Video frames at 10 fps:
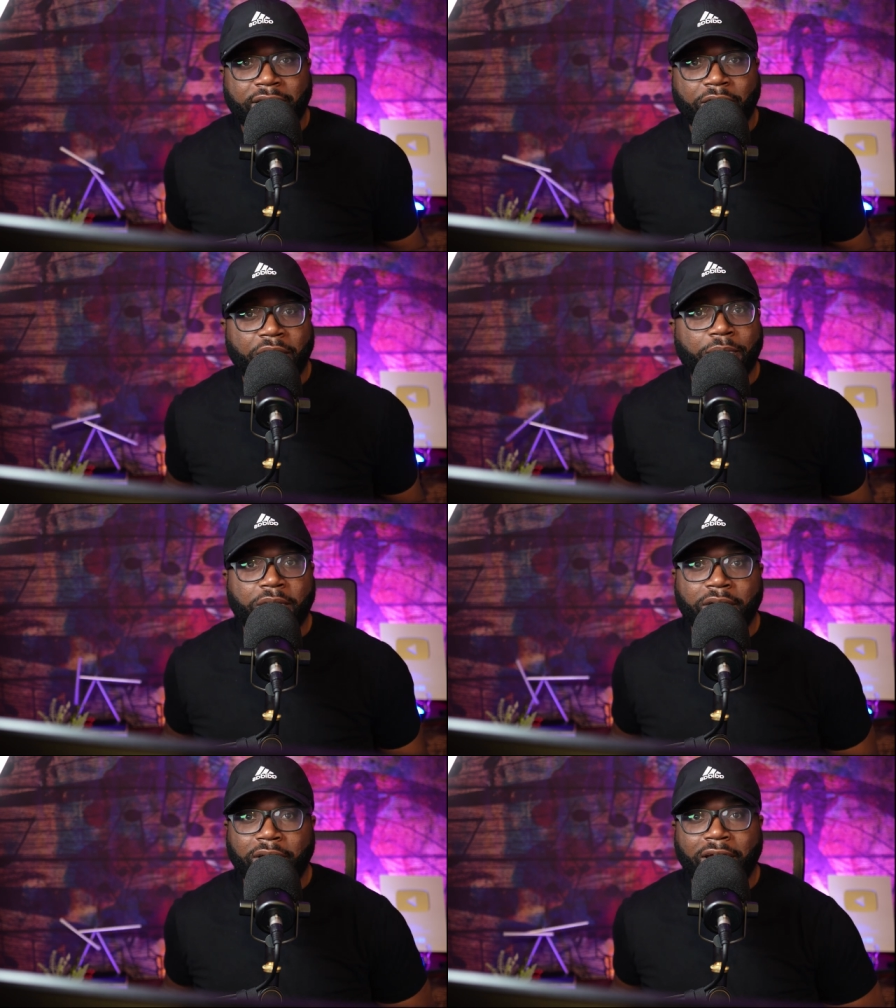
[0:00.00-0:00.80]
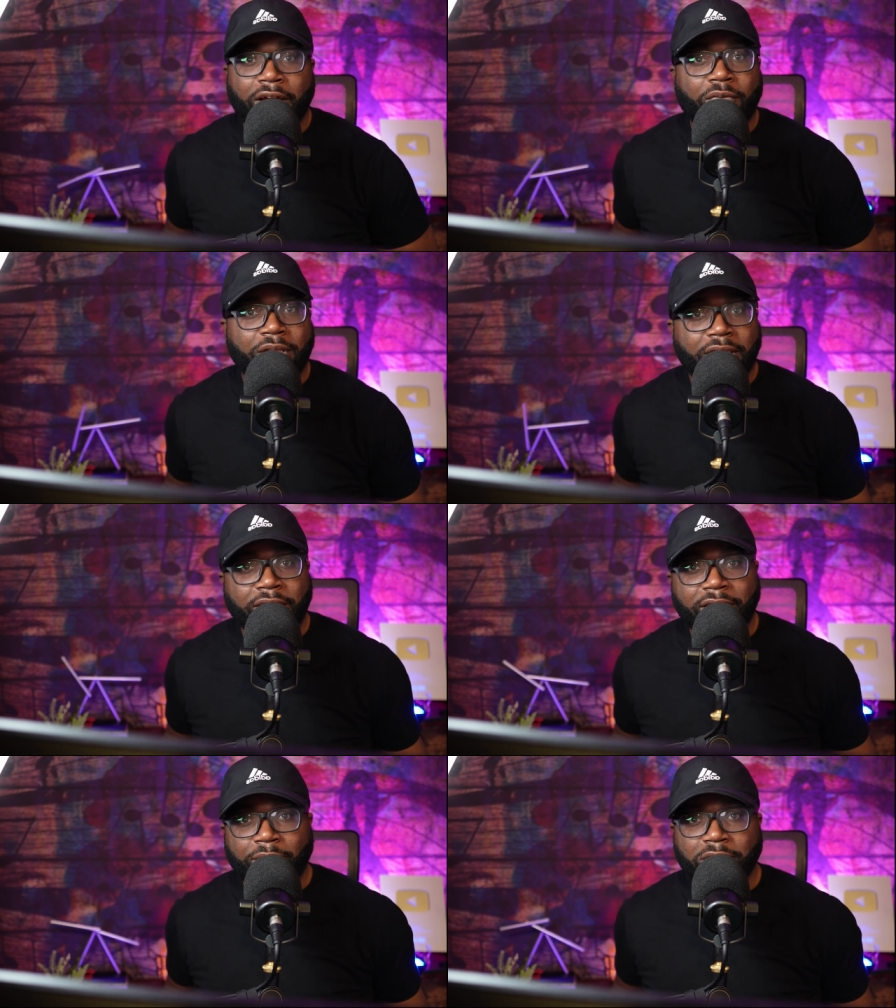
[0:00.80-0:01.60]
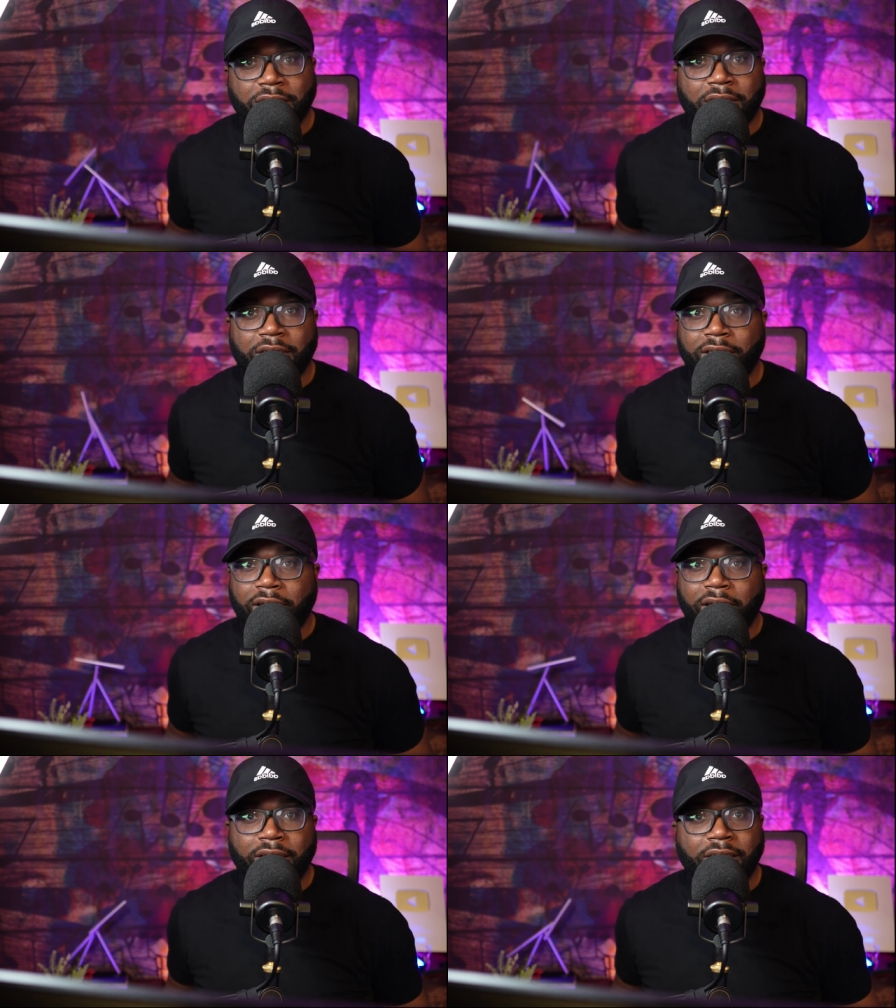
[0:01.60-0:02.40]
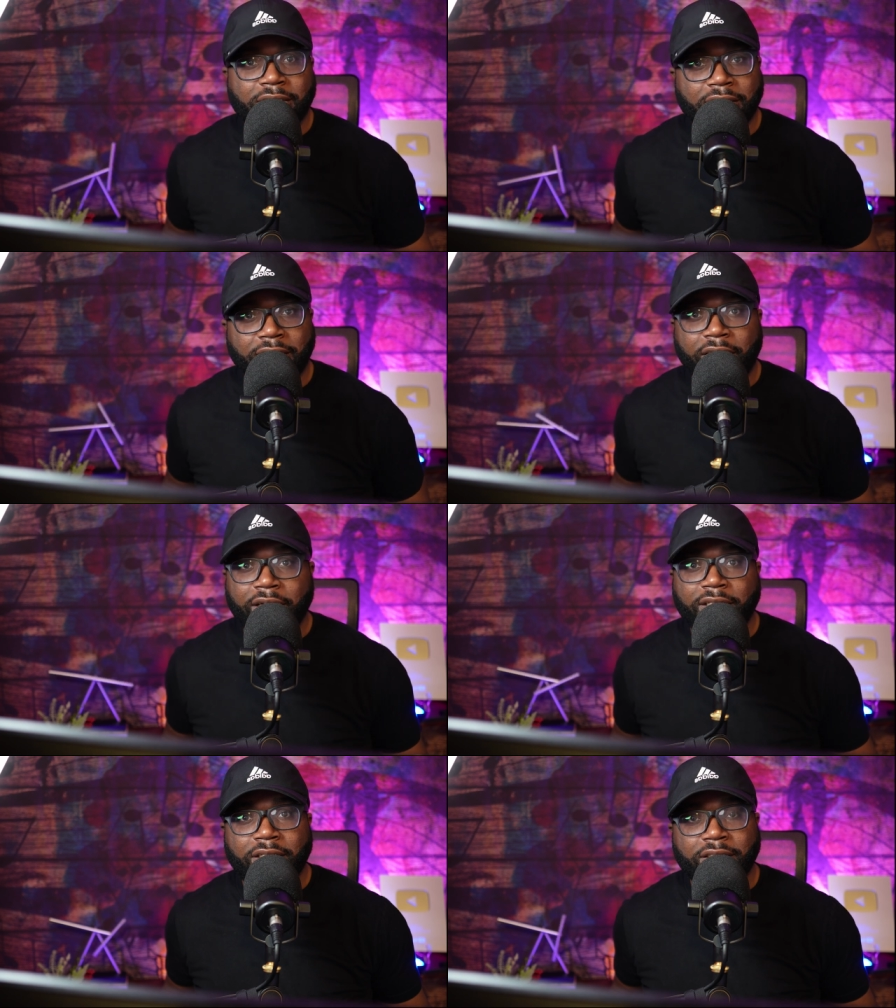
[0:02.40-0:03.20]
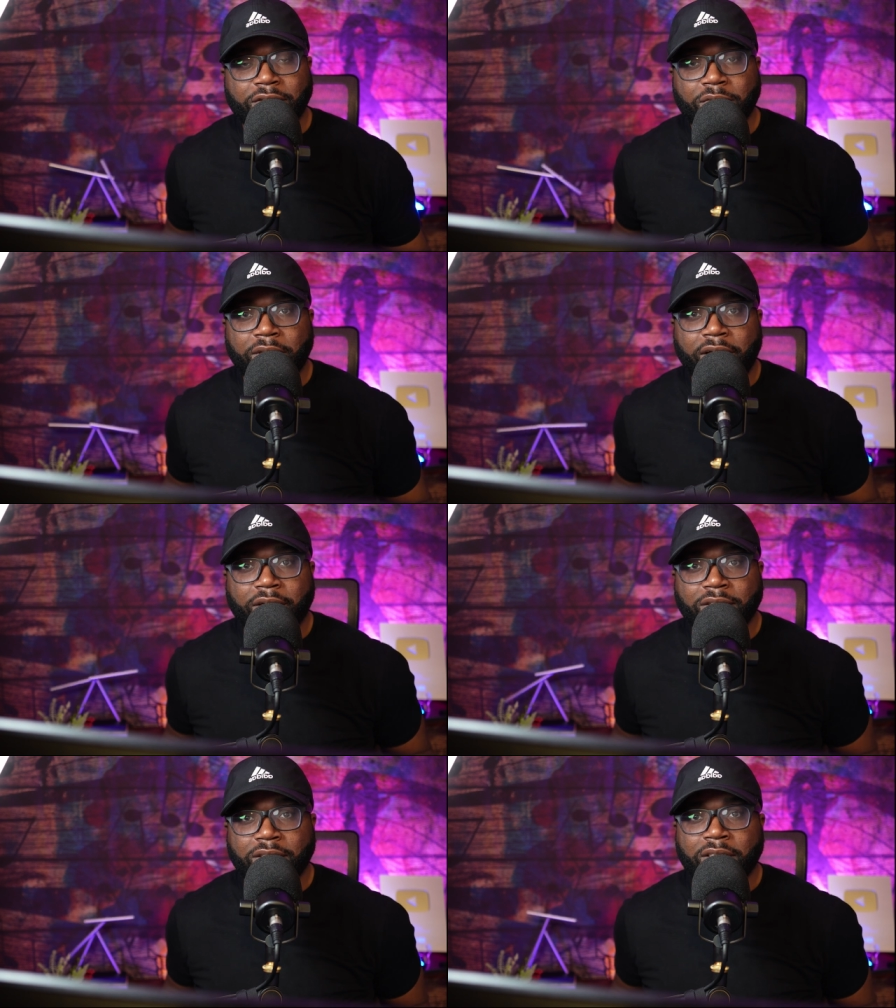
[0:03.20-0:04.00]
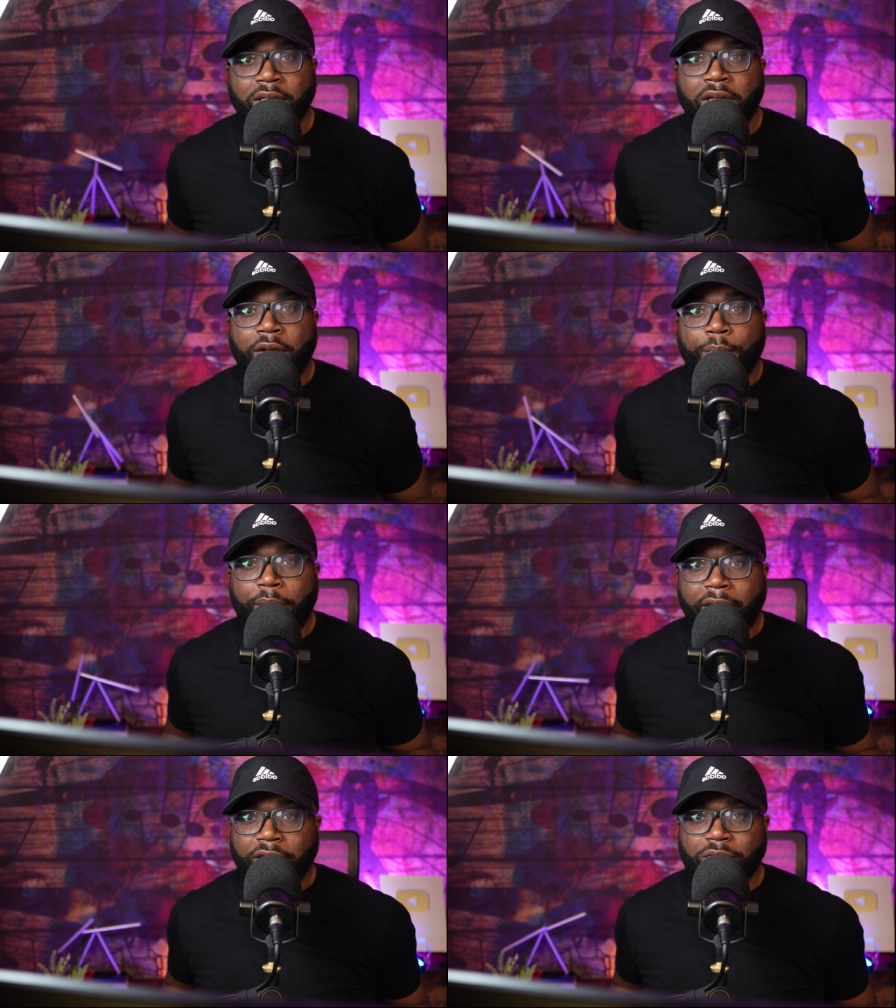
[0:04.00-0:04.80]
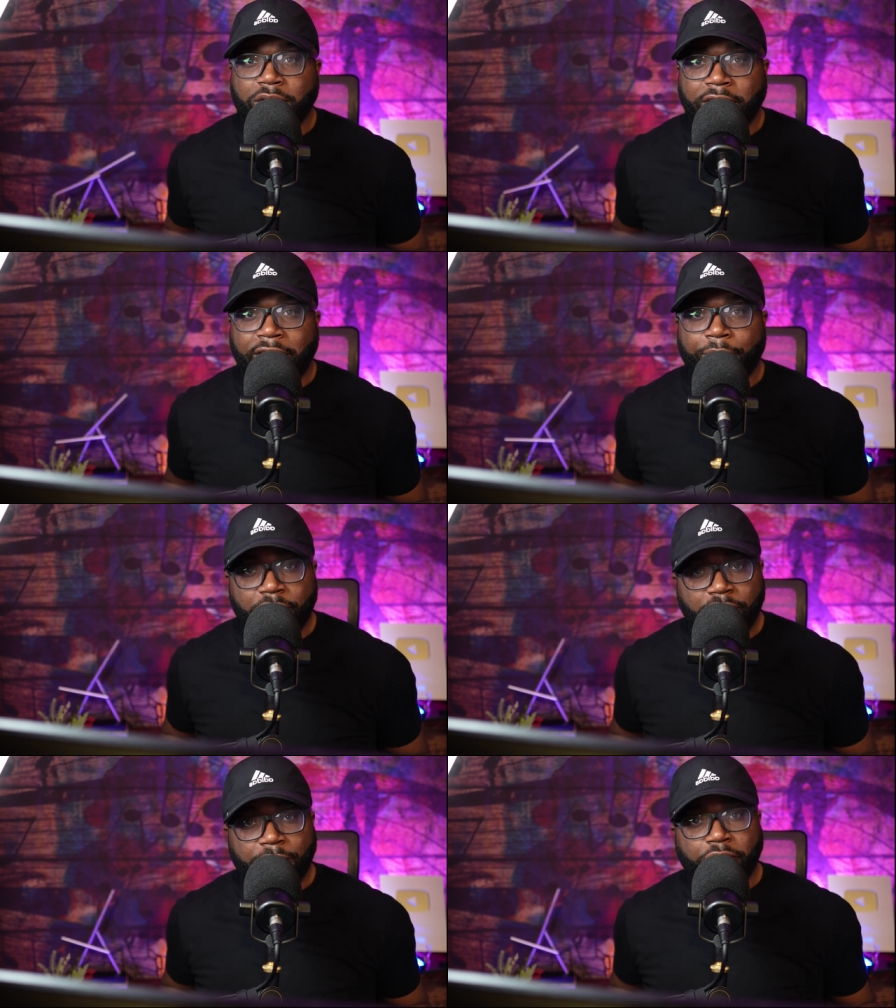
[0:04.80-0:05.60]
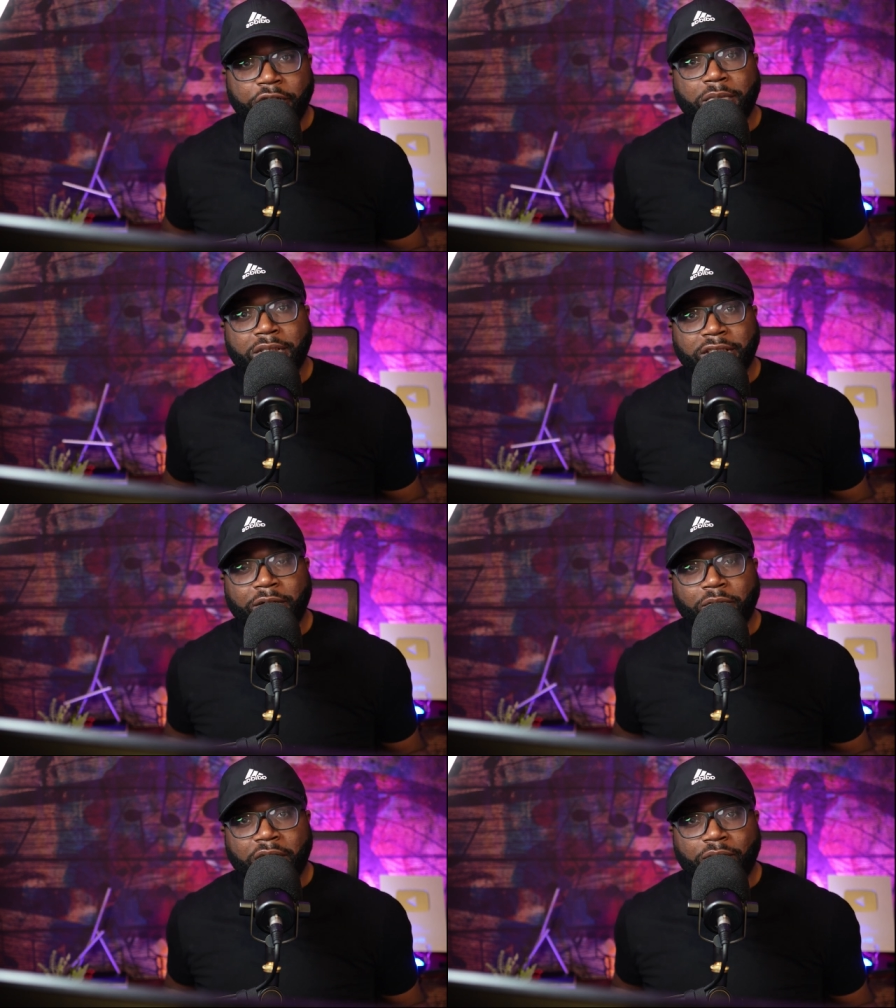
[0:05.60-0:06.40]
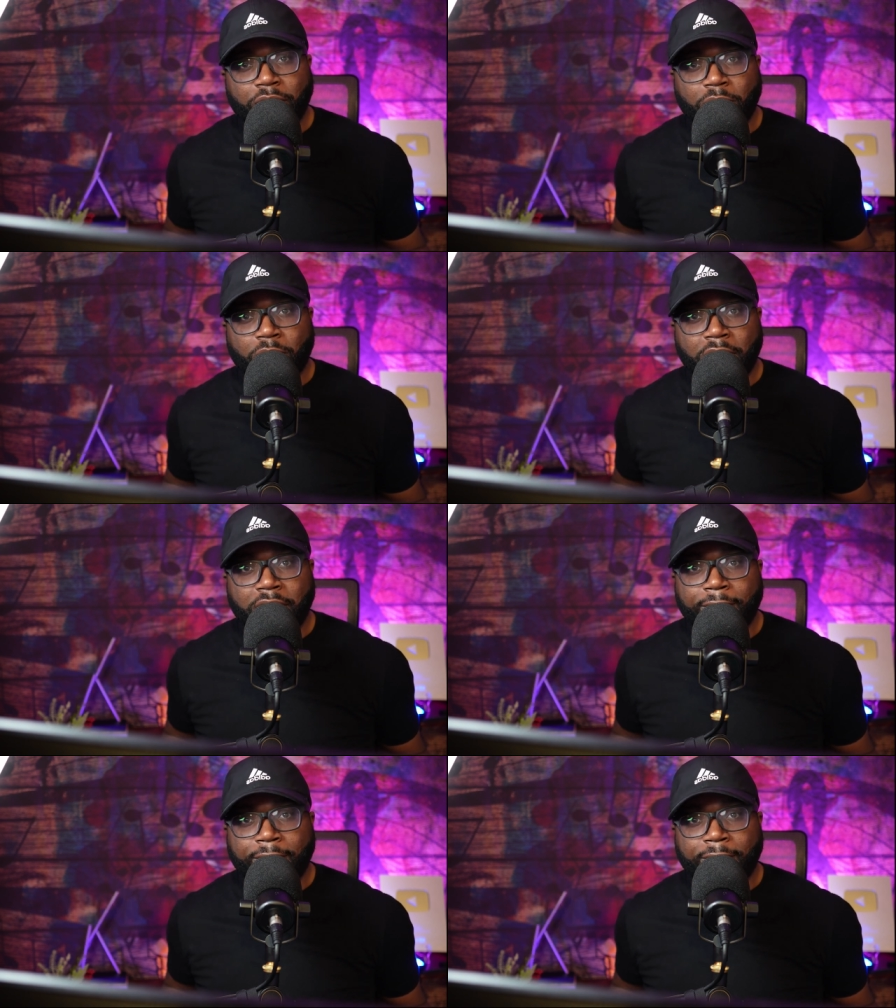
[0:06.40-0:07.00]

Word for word: They're rebooting everything that was done in the 80s and the 90s and 2000s back during a time where you can pretty much say whatever you wanted.